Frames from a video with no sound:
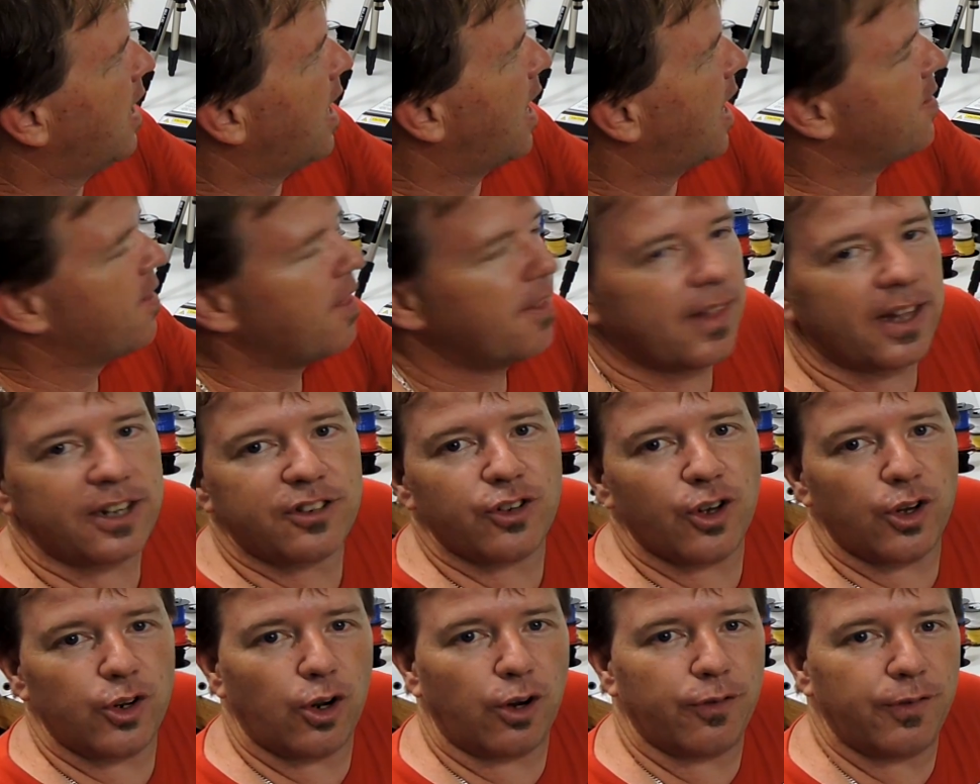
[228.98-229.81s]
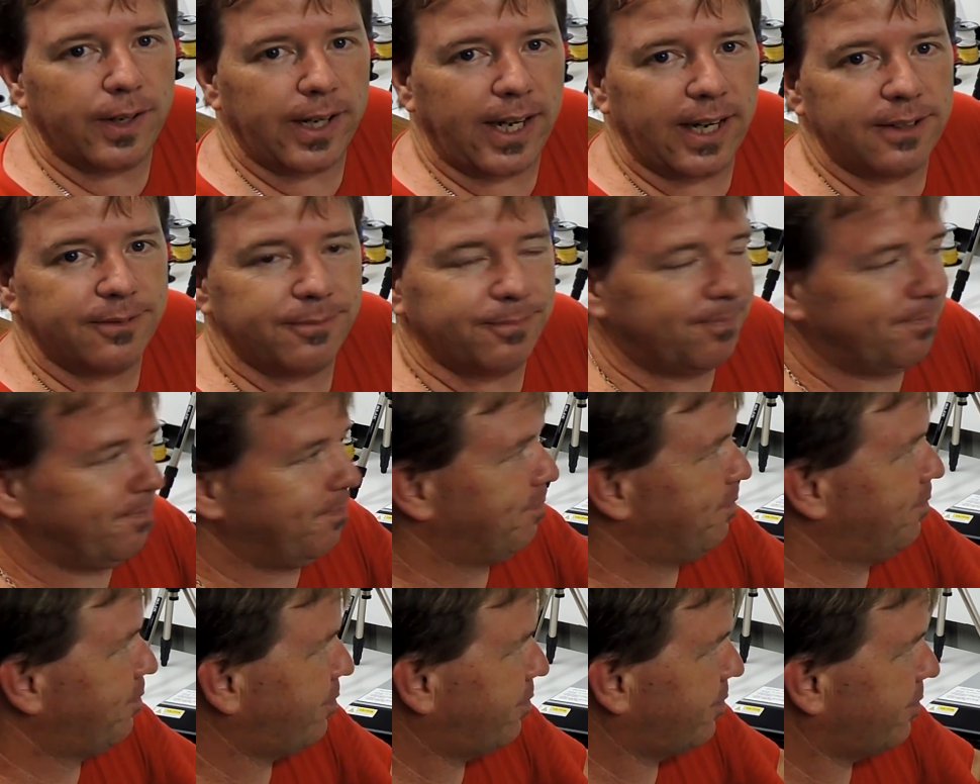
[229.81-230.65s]
and then they turn off again.
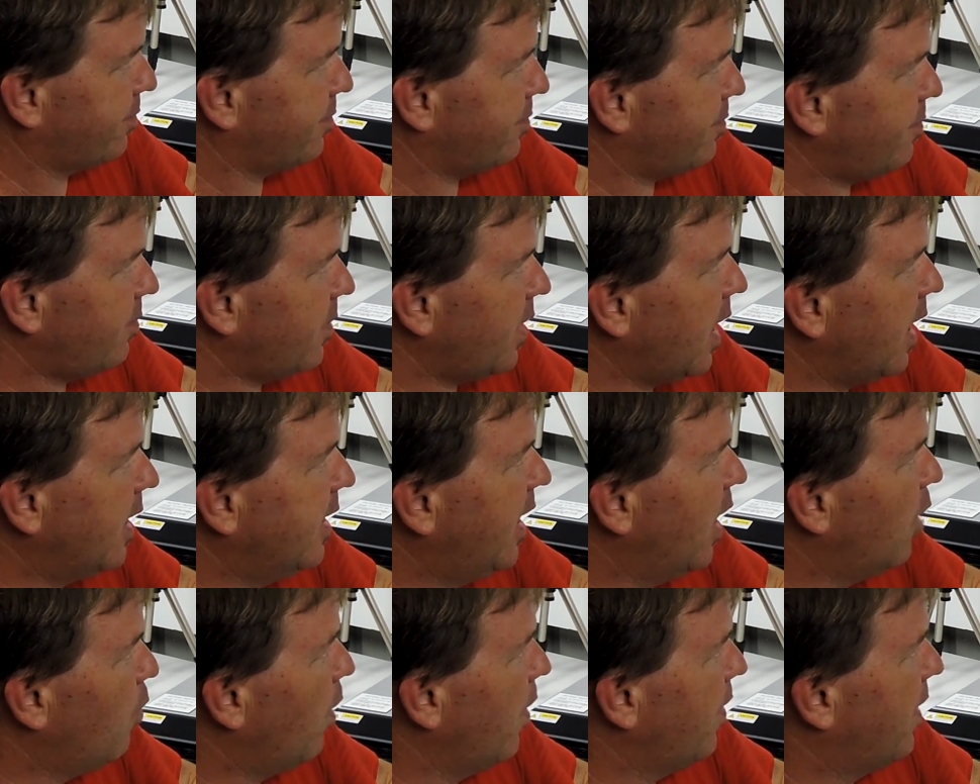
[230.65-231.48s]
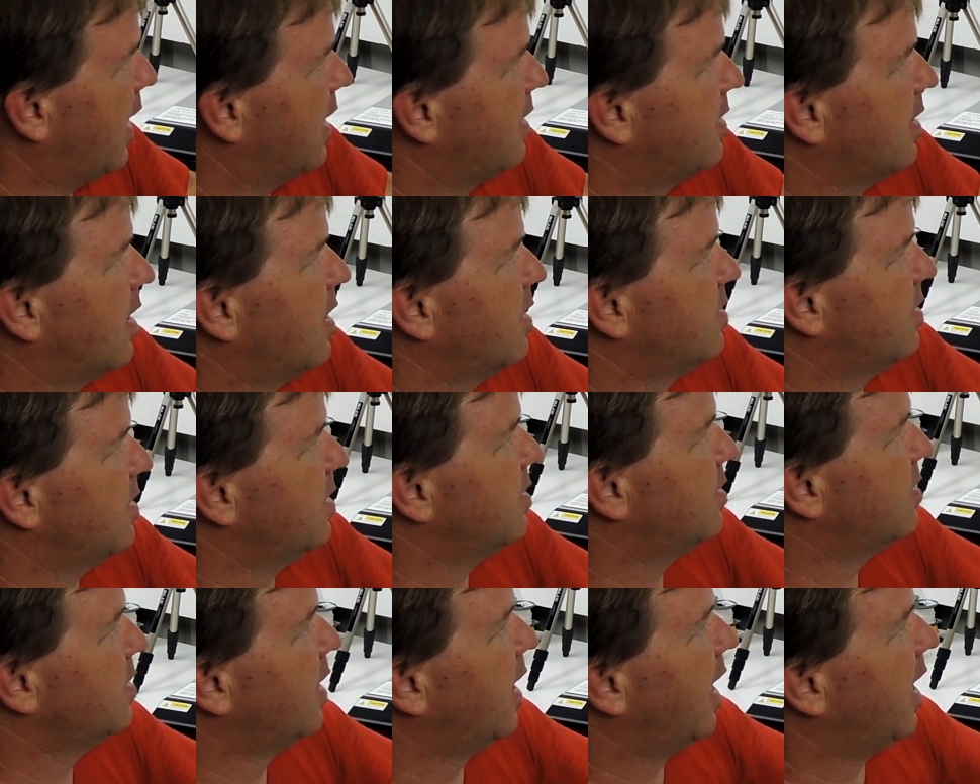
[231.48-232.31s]
Now what that does
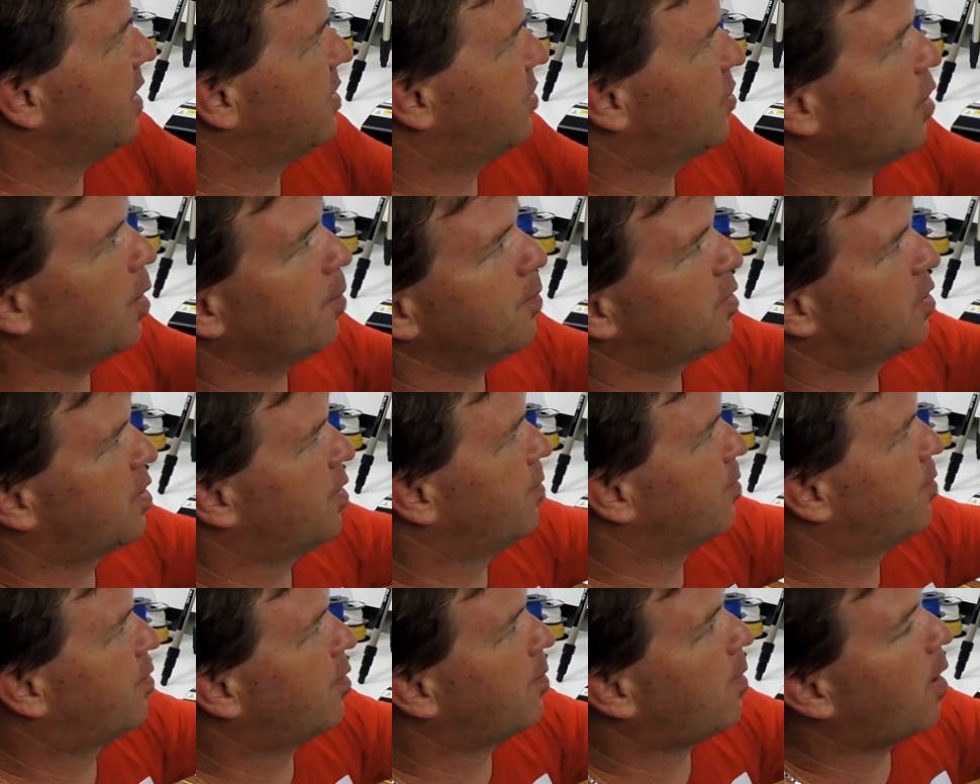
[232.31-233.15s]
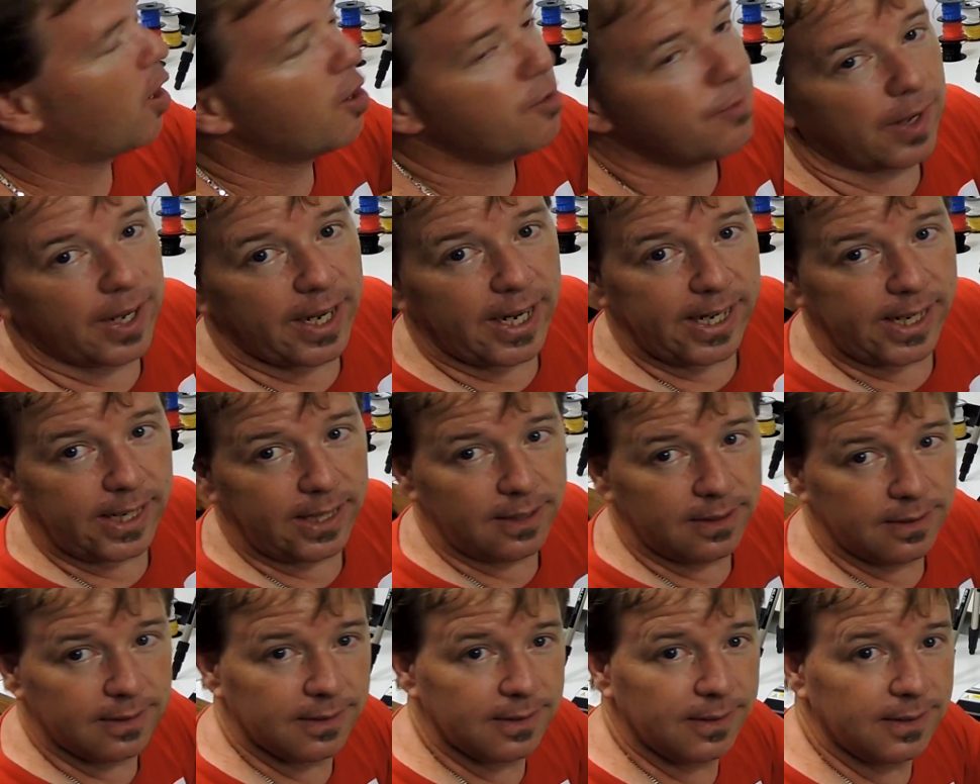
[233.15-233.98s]
is it stops them from overheating
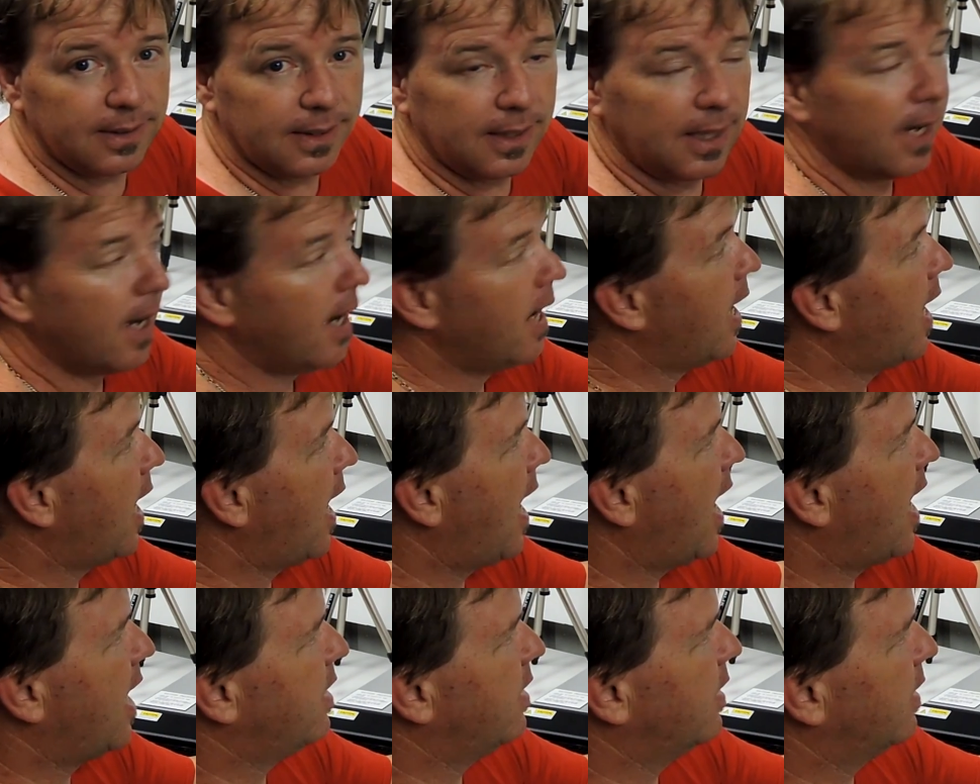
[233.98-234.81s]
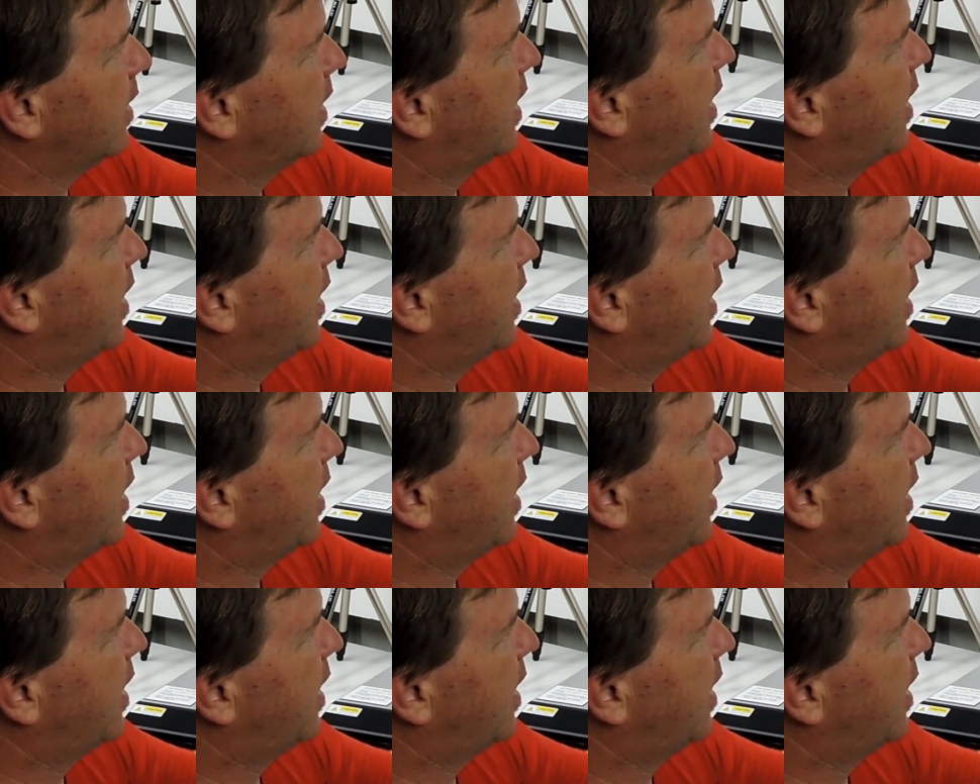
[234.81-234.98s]
and